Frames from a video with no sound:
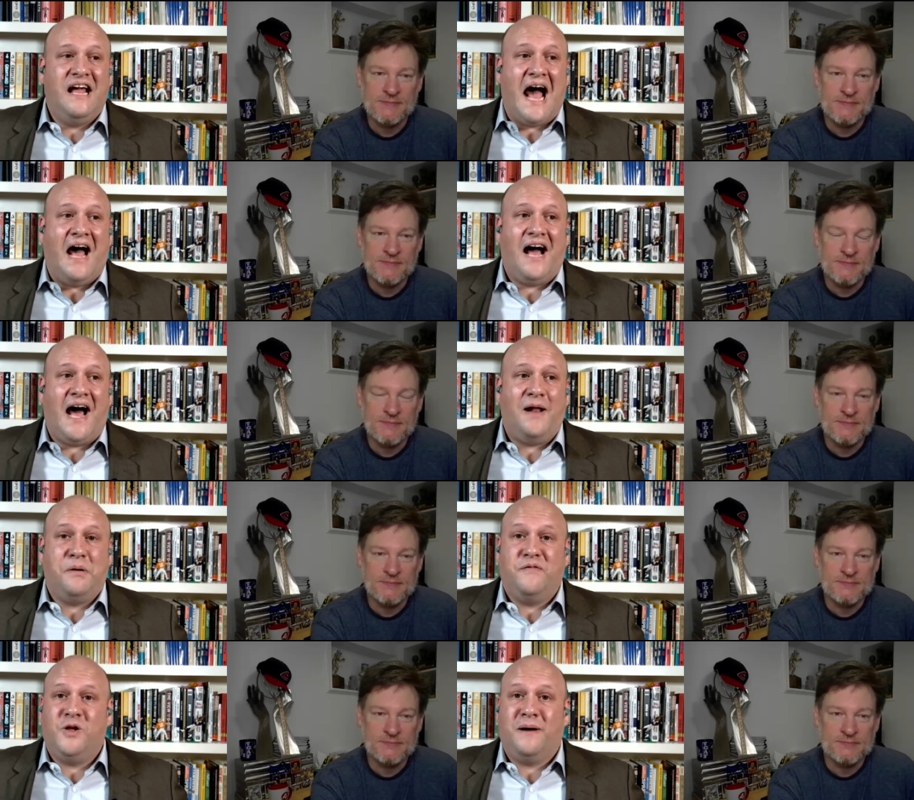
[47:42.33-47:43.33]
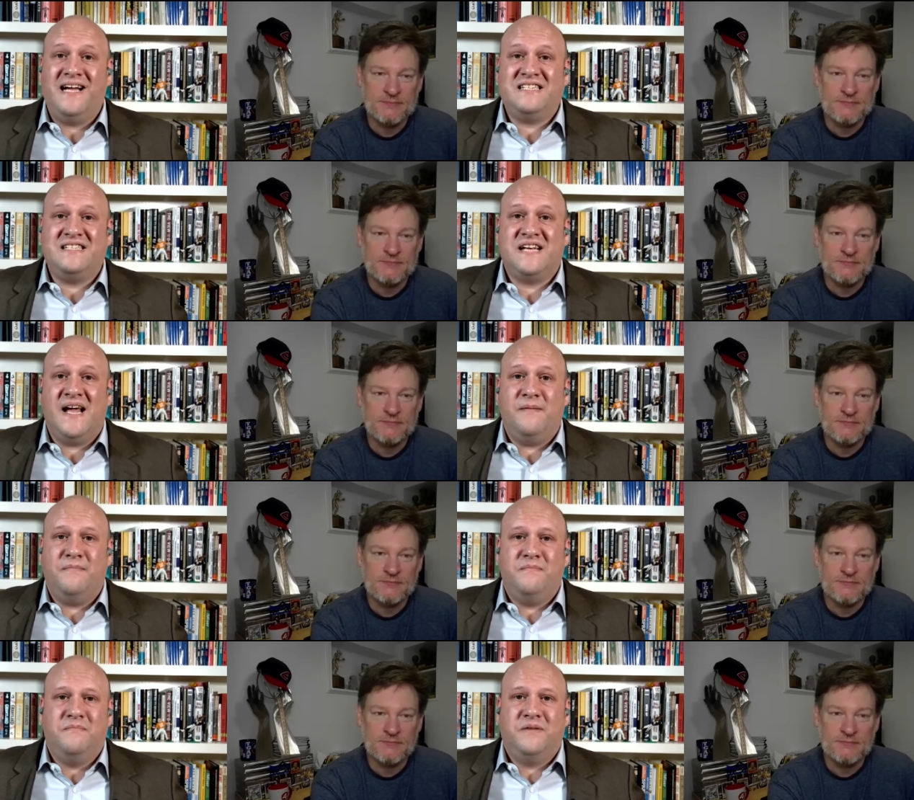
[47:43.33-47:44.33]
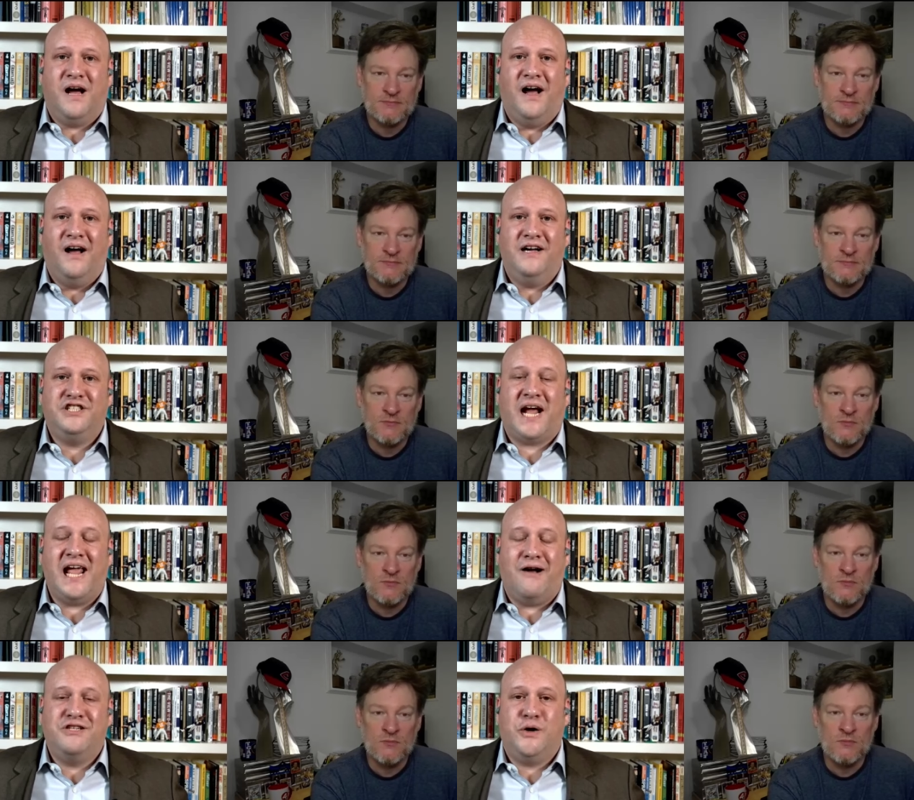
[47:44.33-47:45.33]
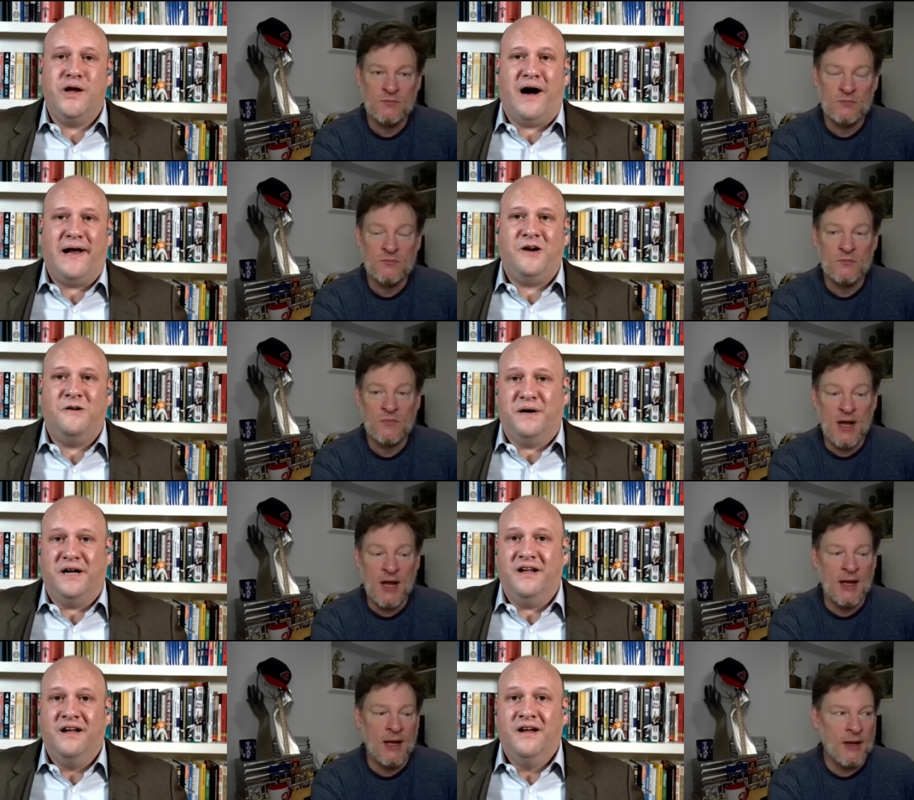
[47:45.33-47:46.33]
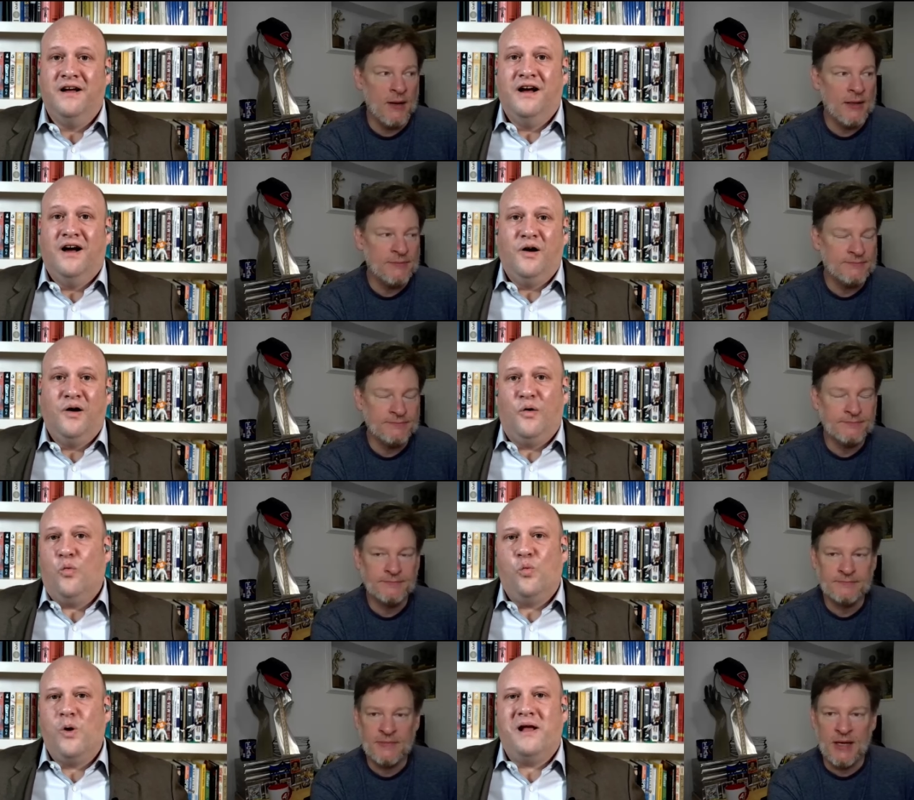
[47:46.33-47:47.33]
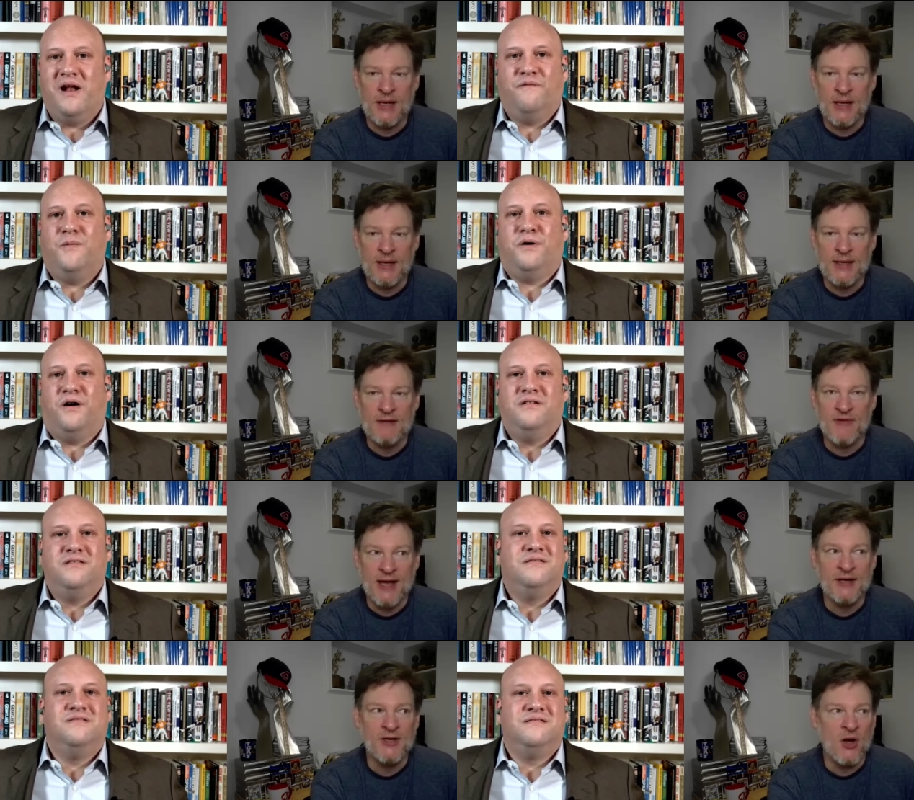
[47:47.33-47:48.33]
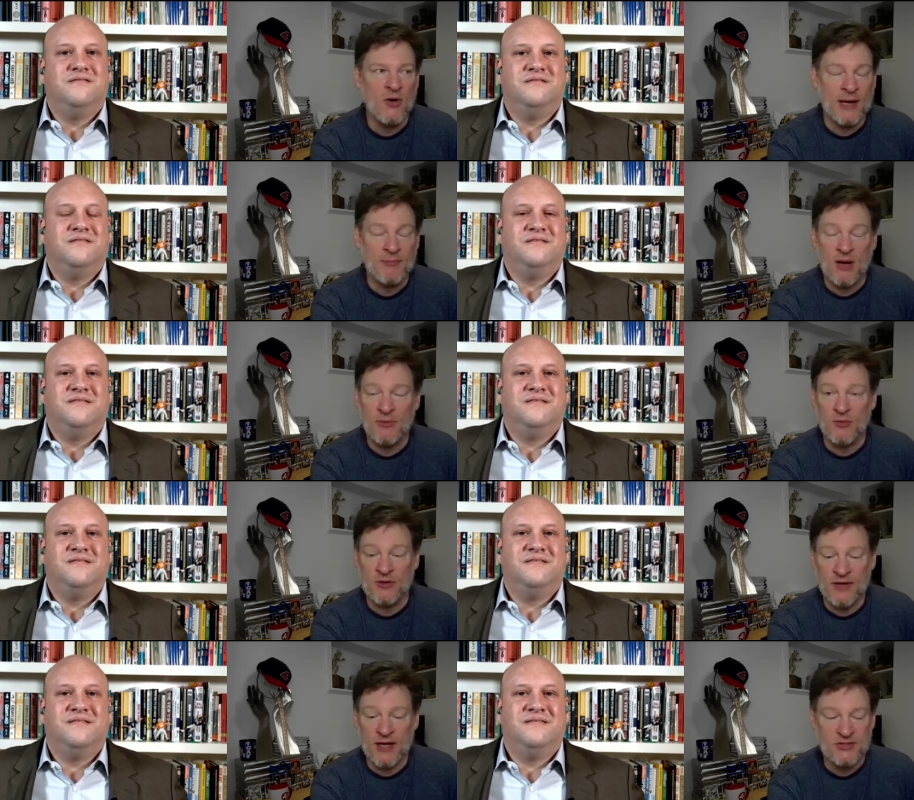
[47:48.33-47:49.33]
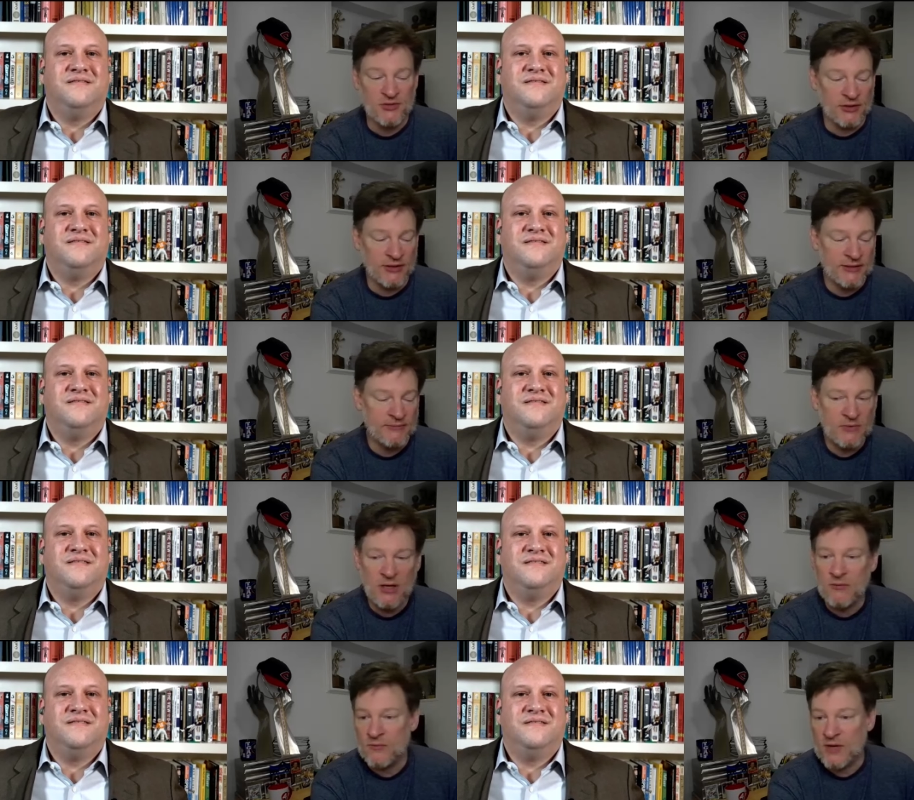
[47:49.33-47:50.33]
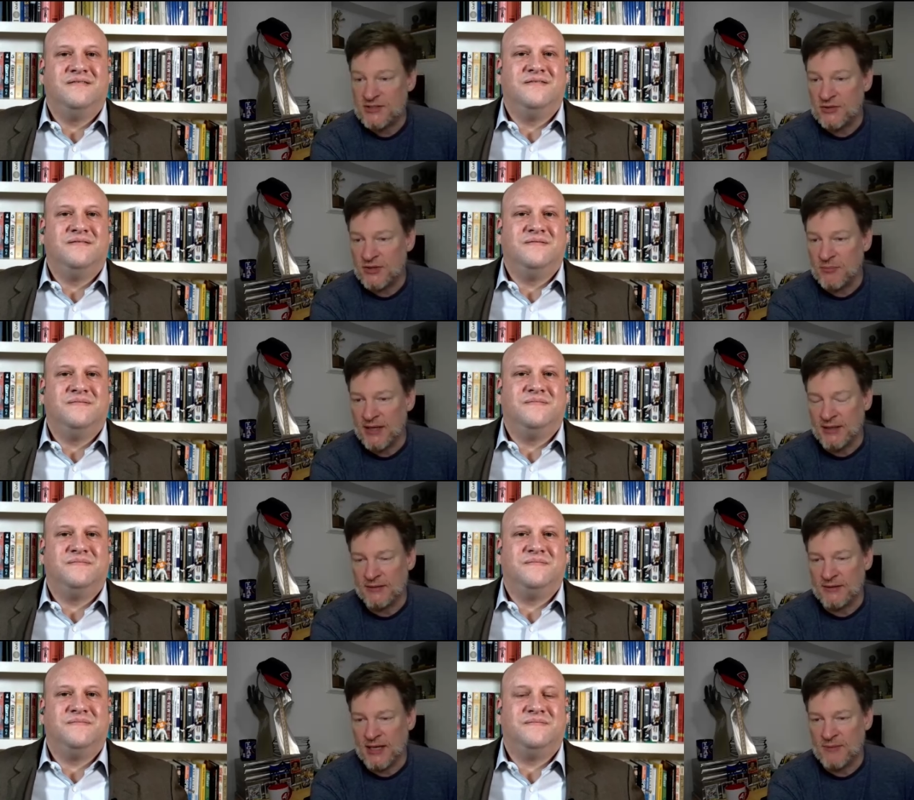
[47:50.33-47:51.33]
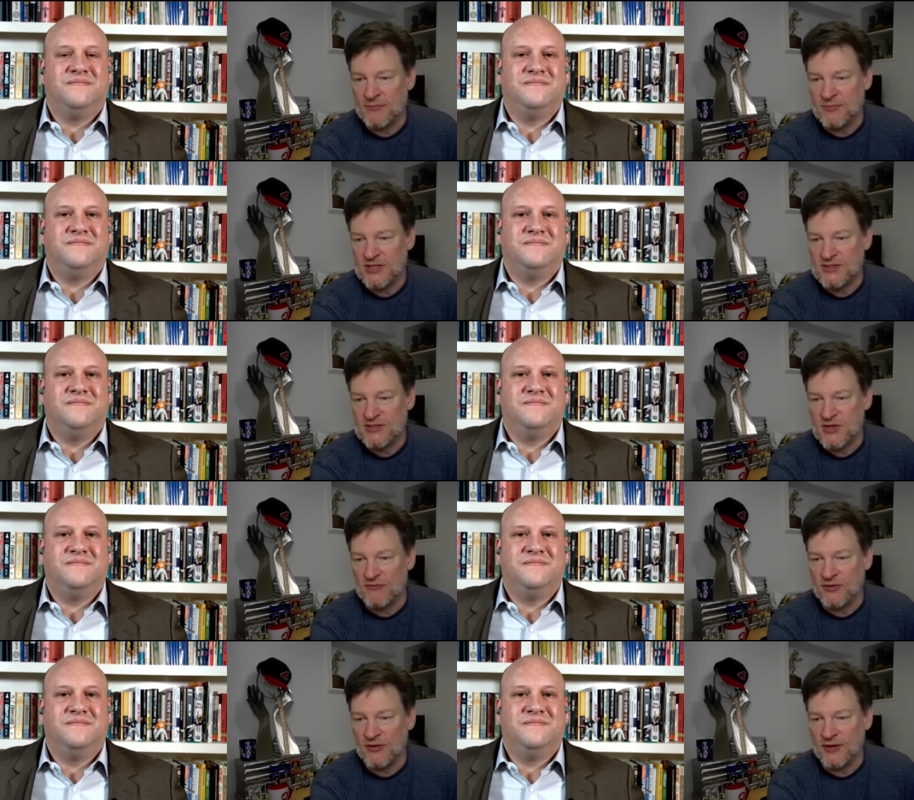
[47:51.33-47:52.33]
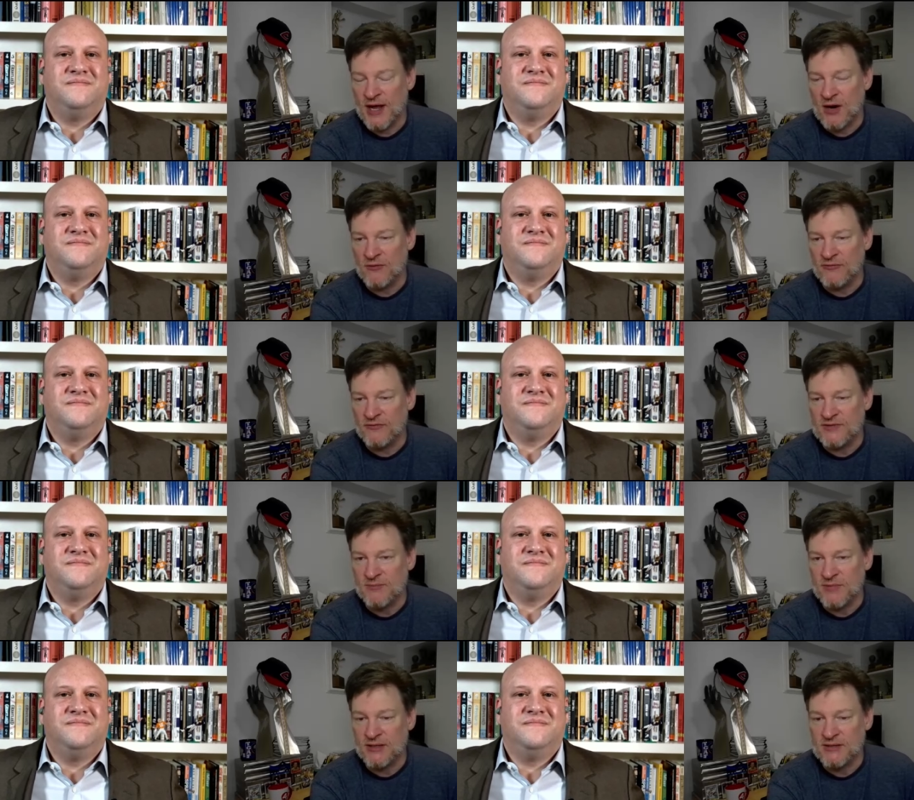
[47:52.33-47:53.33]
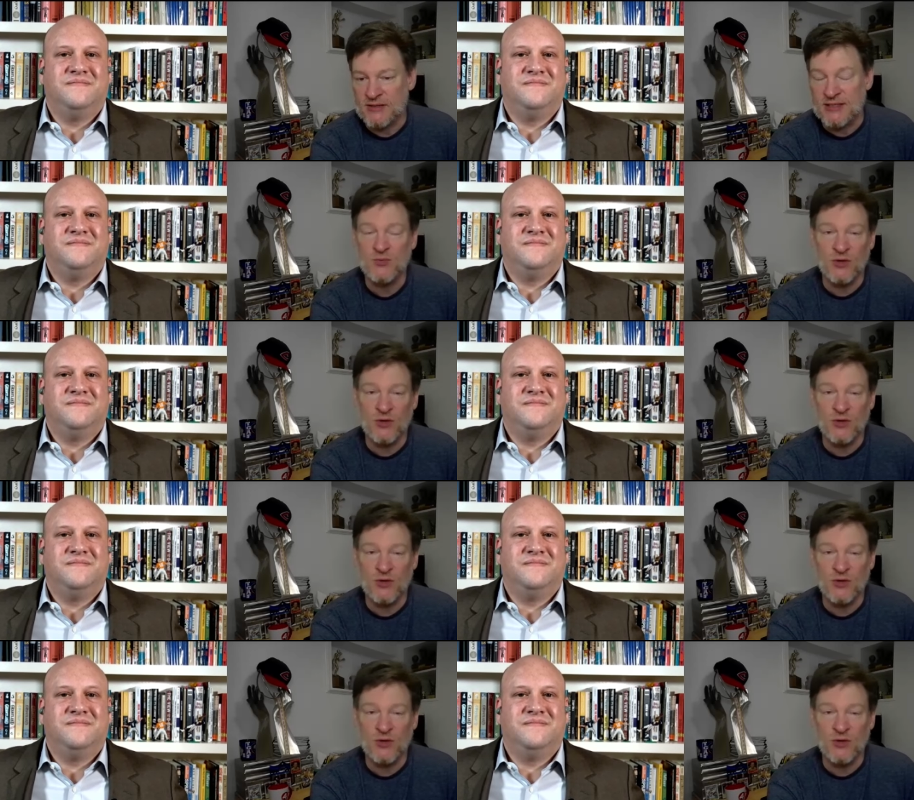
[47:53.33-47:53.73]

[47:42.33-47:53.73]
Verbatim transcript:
Speaker 1: at, at a Buffalo Bisons game, uh, checking out Joey Votto, but we're men of football.
Speaker 2: If I'd have known, I probably would have actually, well, I still could make it. The game doesn't start for another an hour and fifteen minutes. He is